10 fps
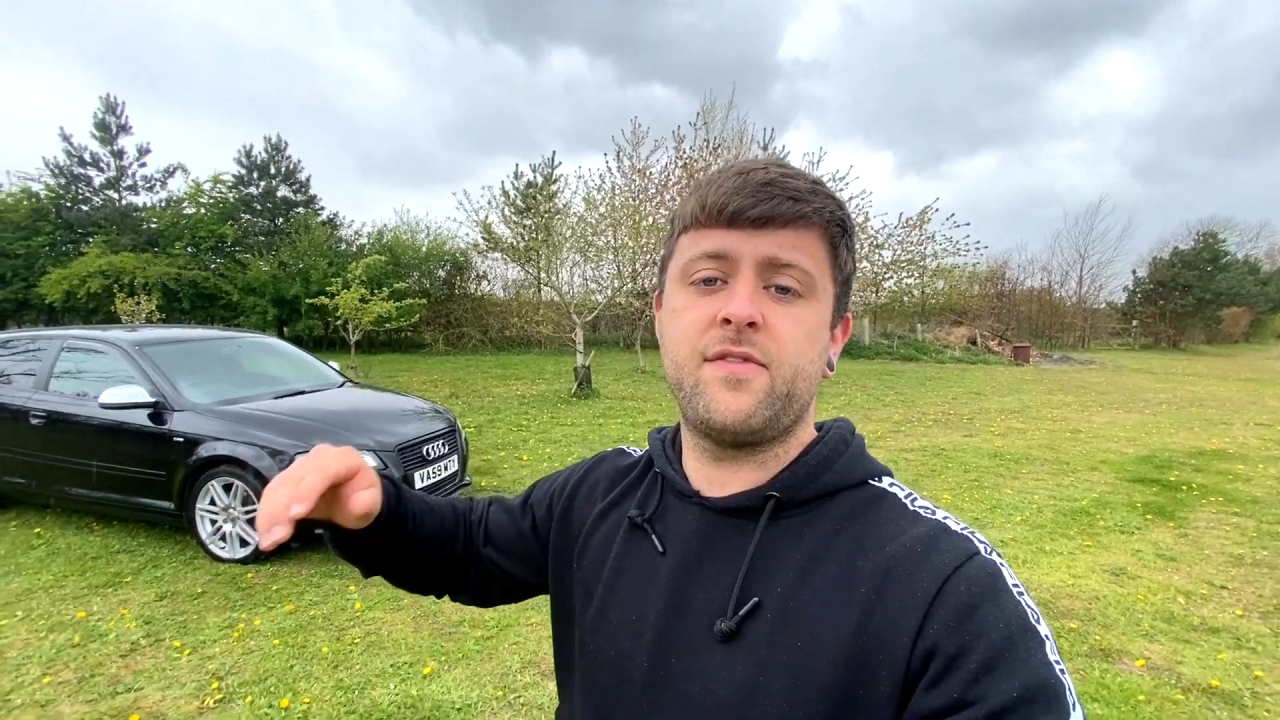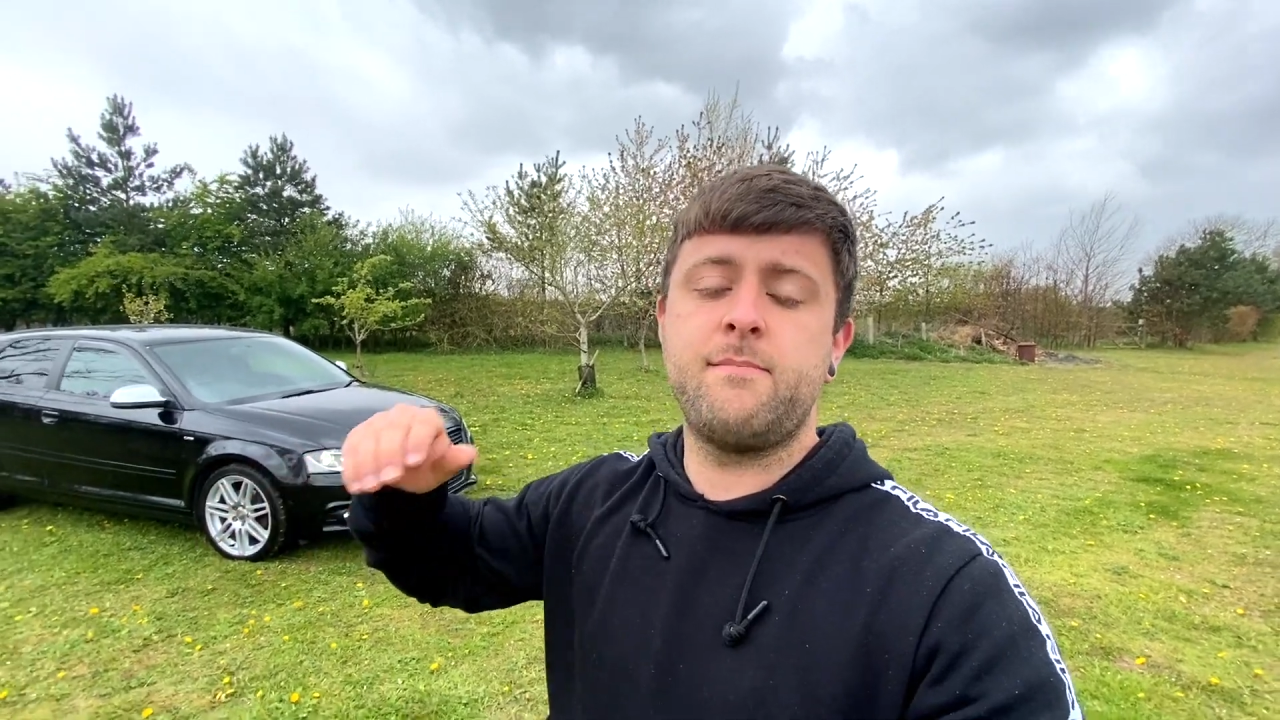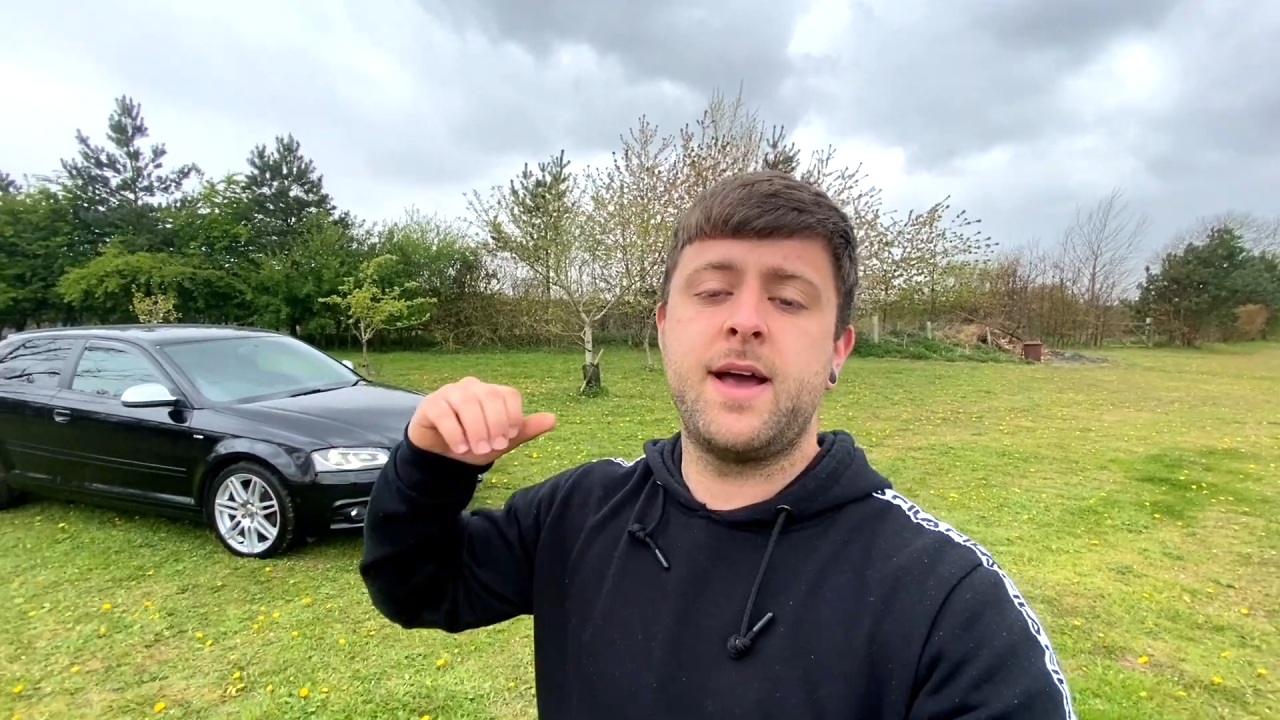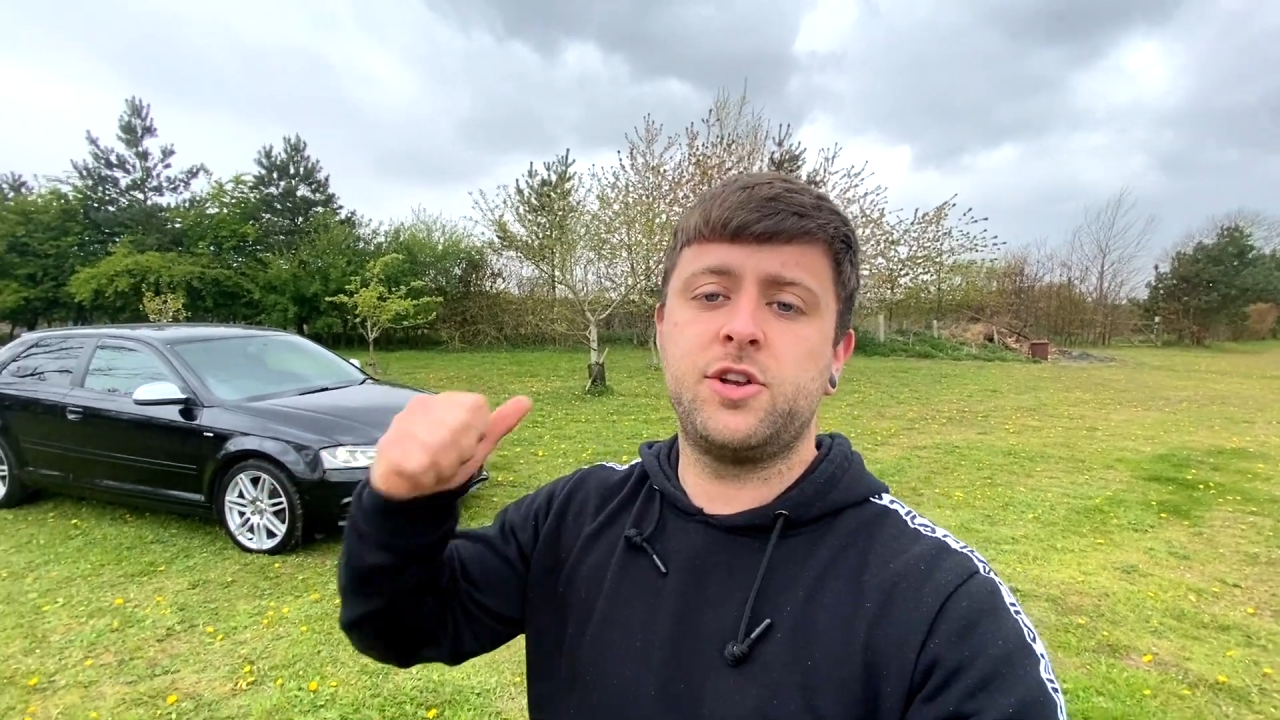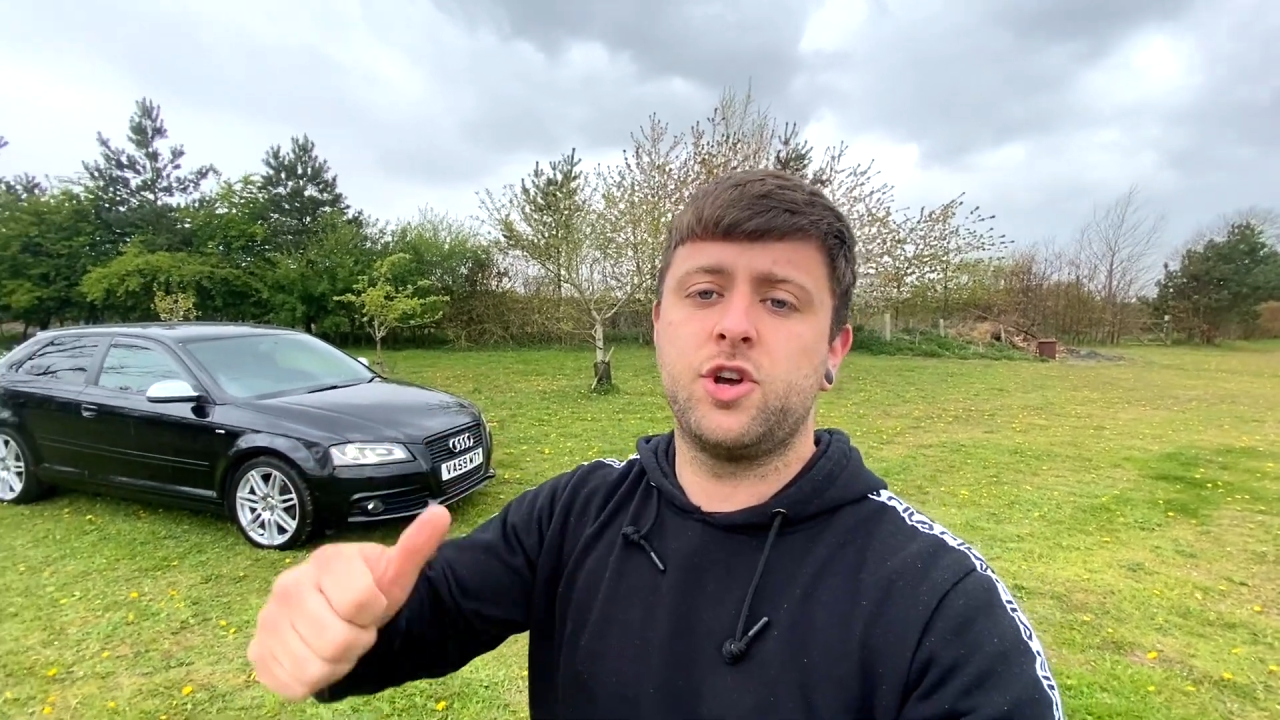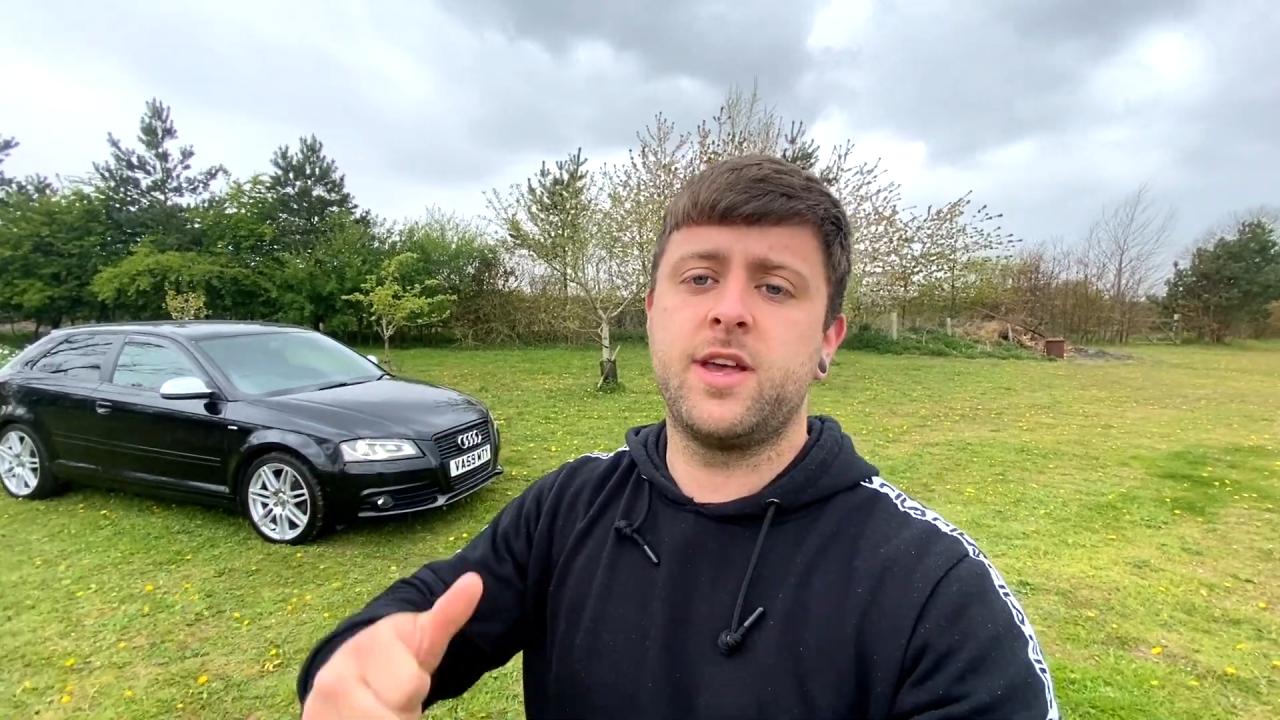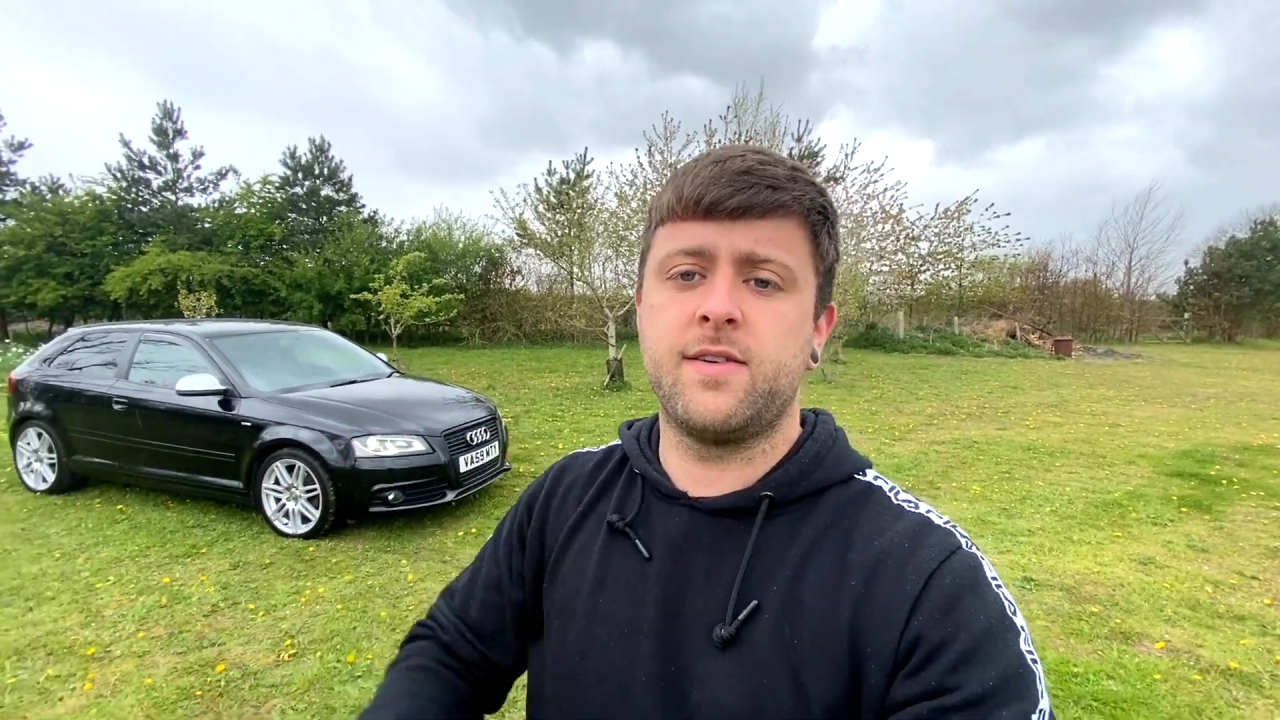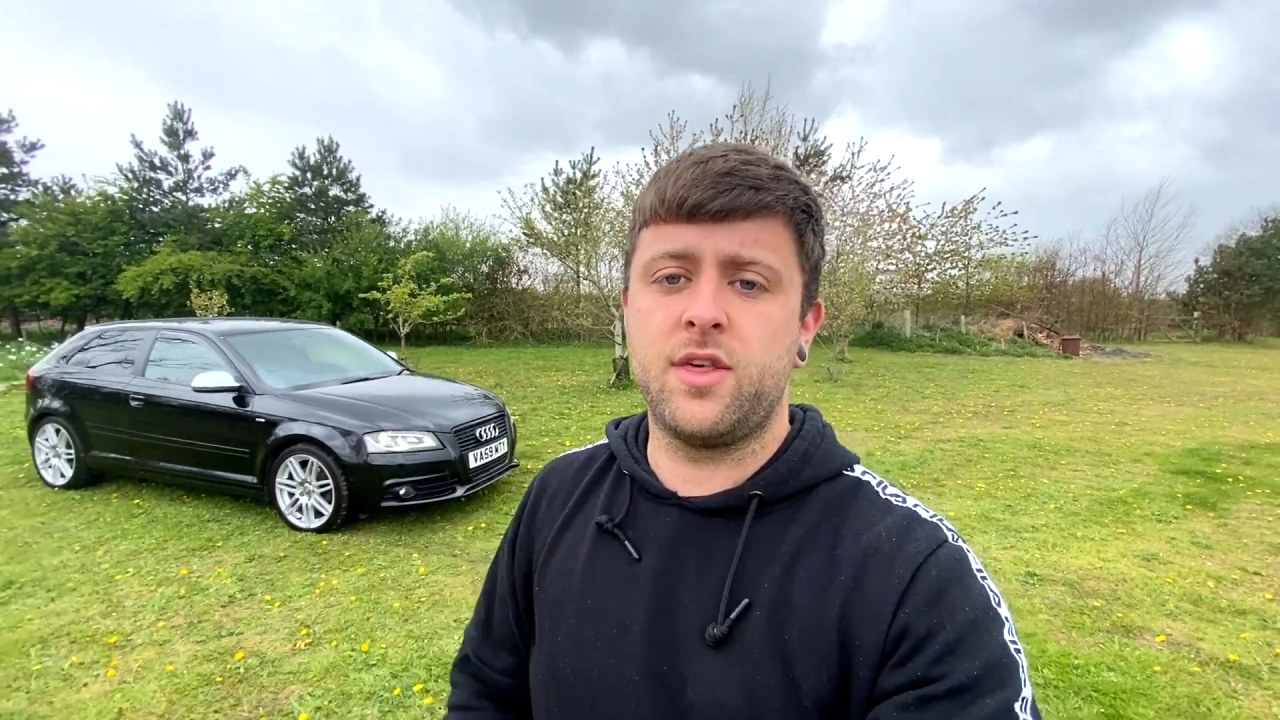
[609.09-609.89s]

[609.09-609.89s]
make sure you give it a